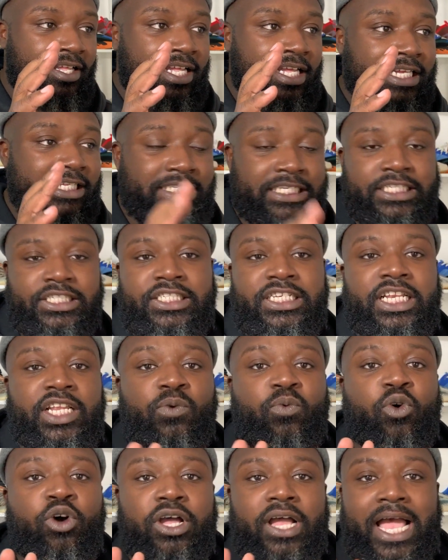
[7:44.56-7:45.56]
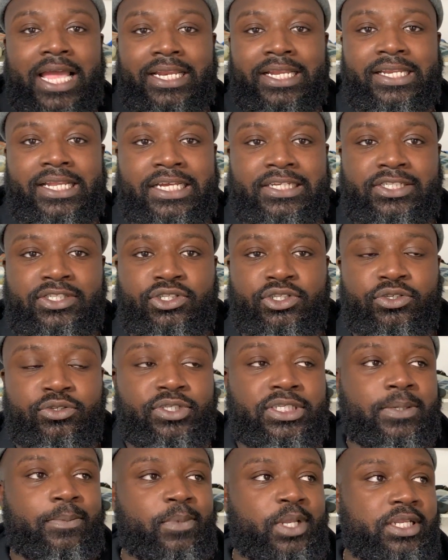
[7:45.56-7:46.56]
essentially what Adidas do,
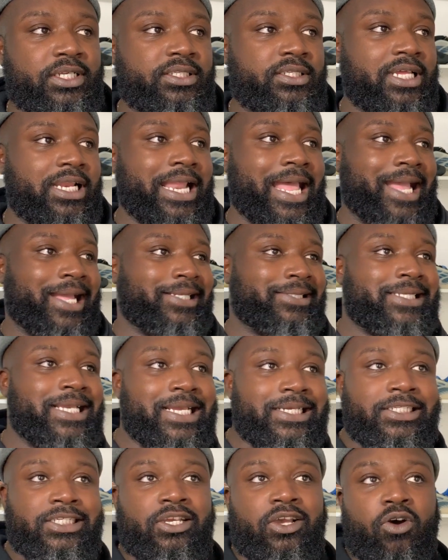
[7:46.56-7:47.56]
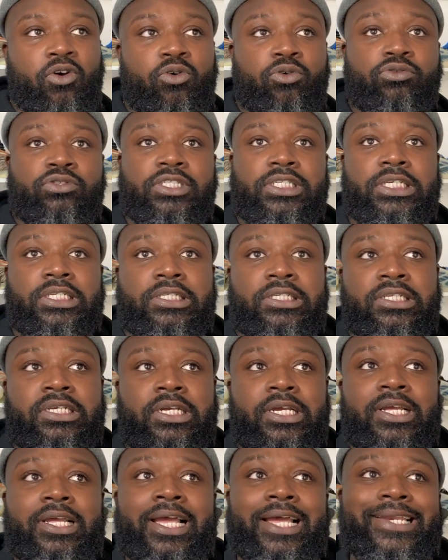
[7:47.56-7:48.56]
similar to like Tesco's and
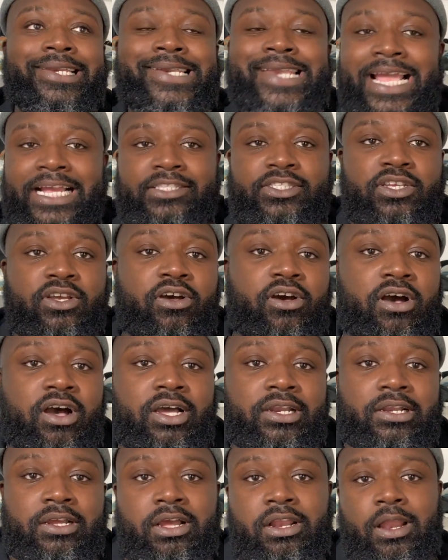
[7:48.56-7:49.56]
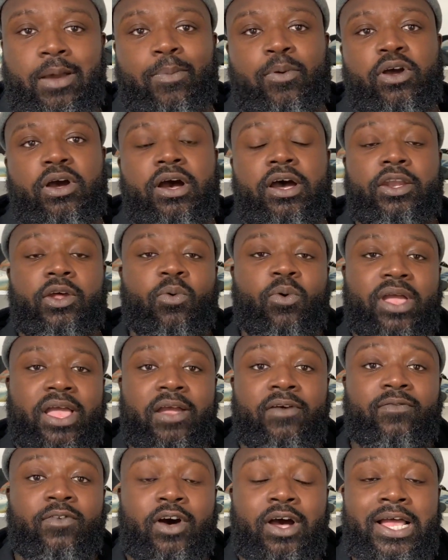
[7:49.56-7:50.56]
a Nectar card, a club card or
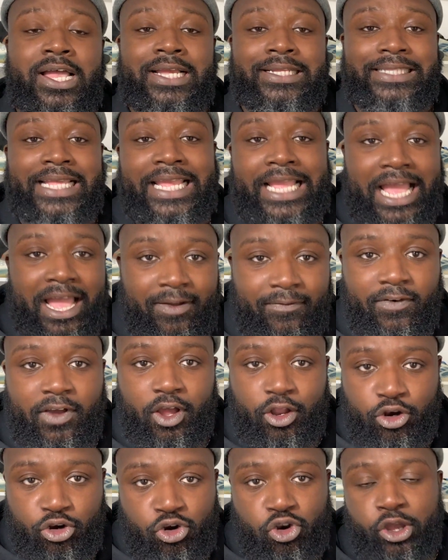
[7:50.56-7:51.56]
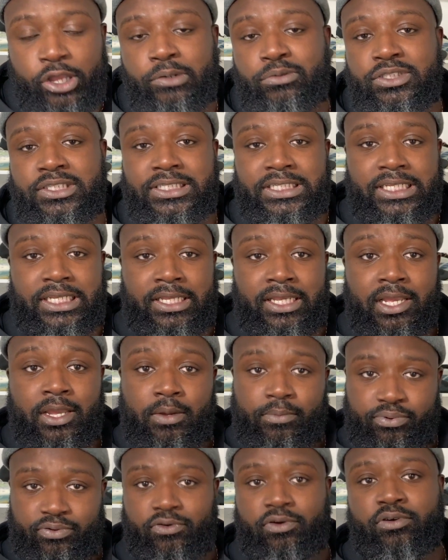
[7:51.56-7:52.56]
whatever, they have a loyalty
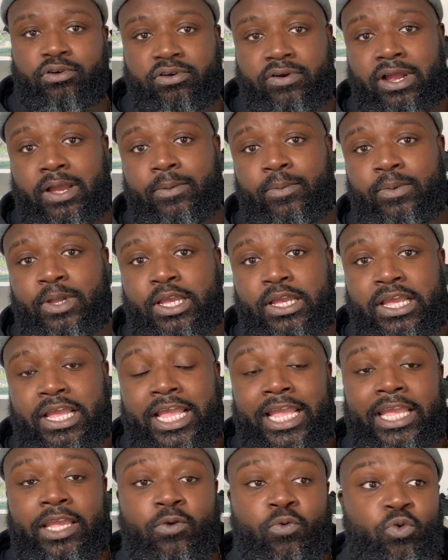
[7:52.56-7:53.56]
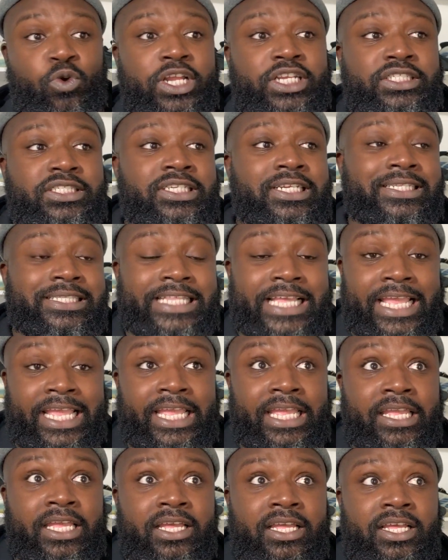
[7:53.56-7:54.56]
program in which
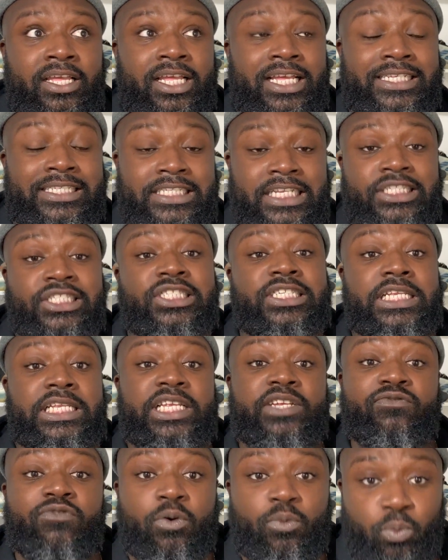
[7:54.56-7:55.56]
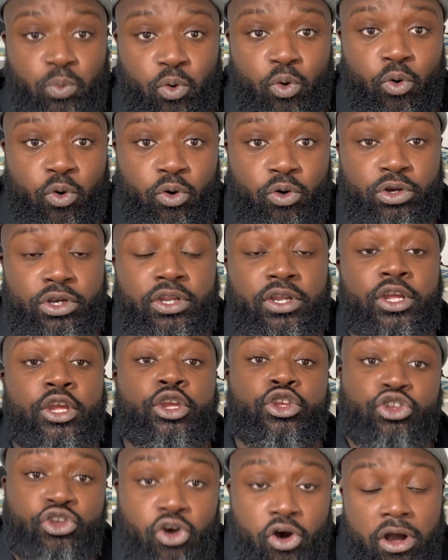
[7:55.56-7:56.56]
they essentially reward
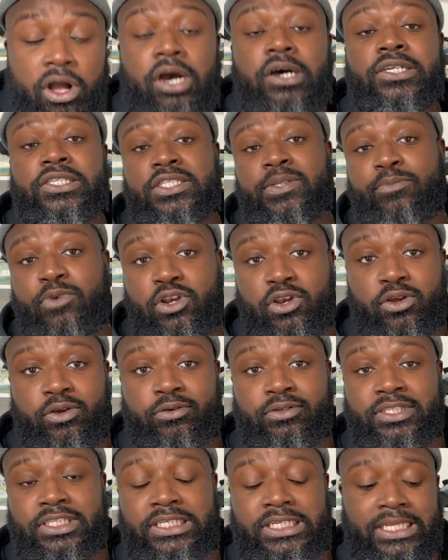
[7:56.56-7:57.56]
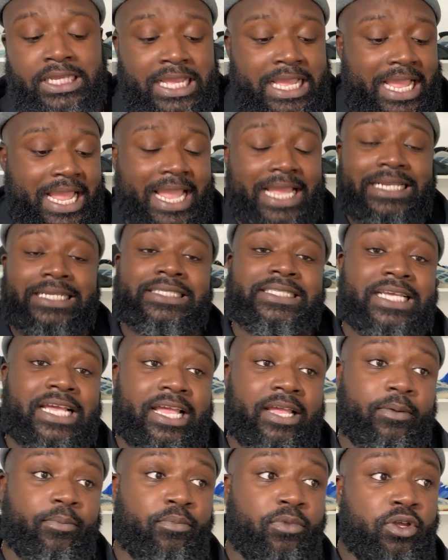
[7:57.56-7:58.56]
your customer loyalty.
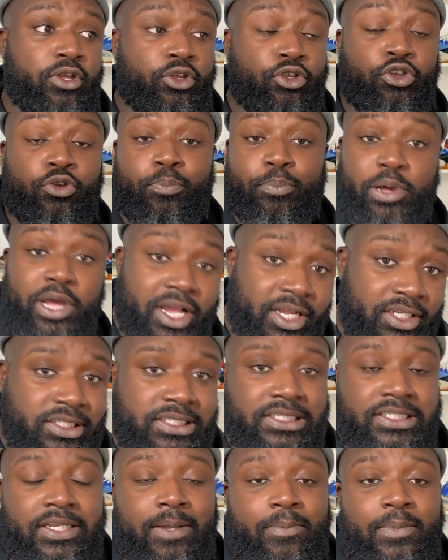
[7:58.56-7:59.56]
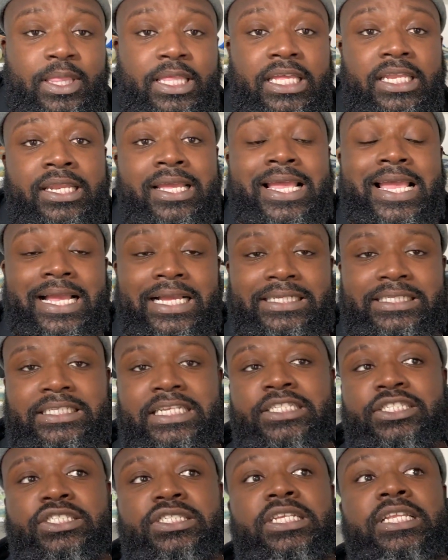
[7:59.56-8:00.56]
Anytime you purchase something,
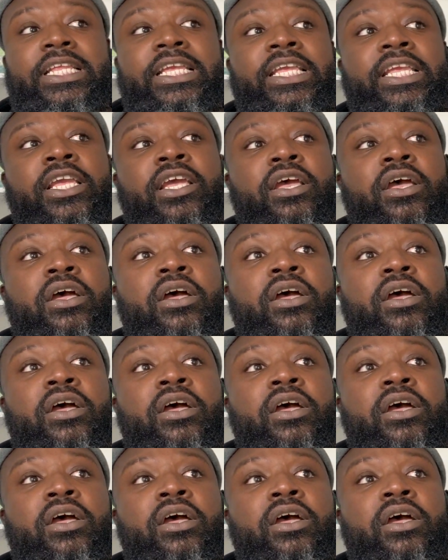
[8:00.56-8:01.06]
essentially